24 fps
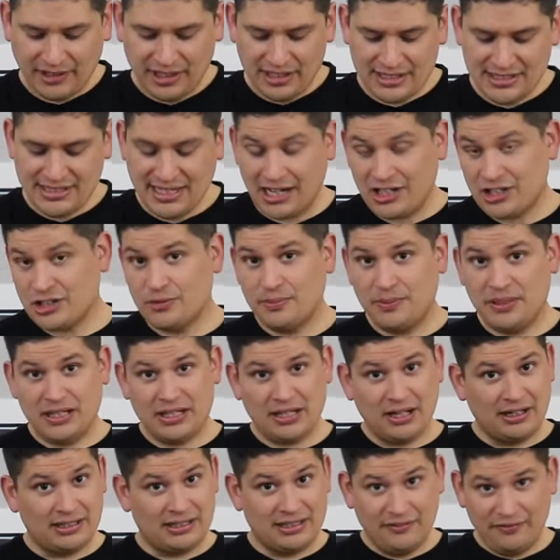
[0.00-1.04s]
It's actually be
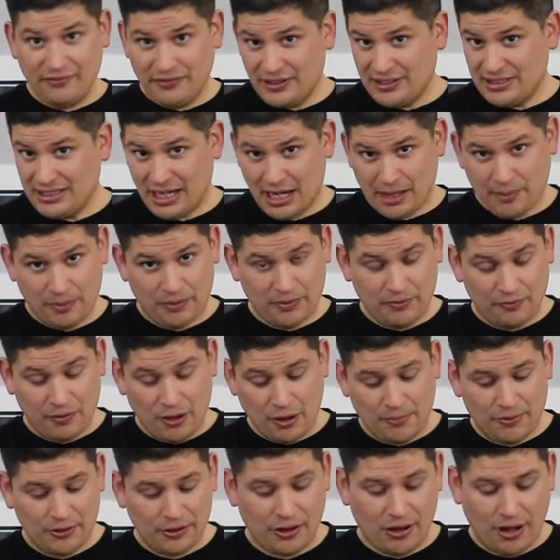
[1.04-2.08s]
a different type of
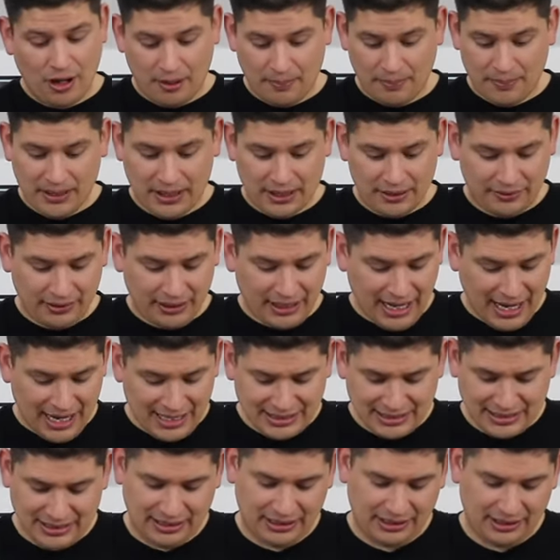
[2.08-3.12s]
rubber compound
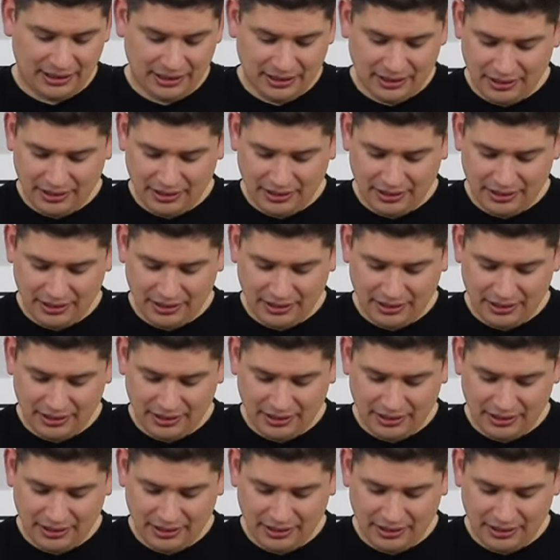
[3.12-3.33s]
gasket.